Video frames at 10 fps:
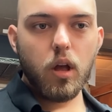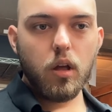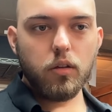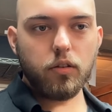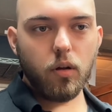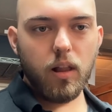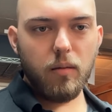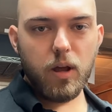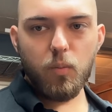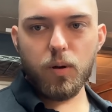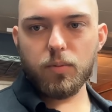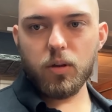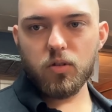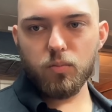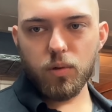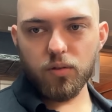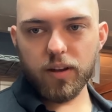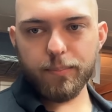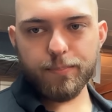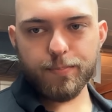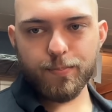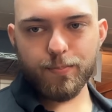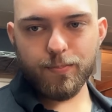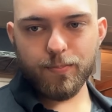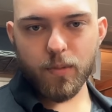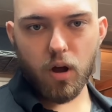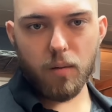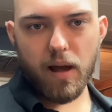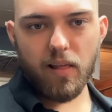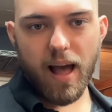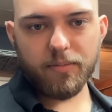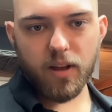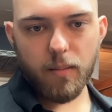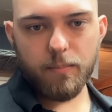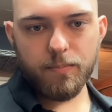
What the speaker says: So let me open up YouTube Music on my laptop.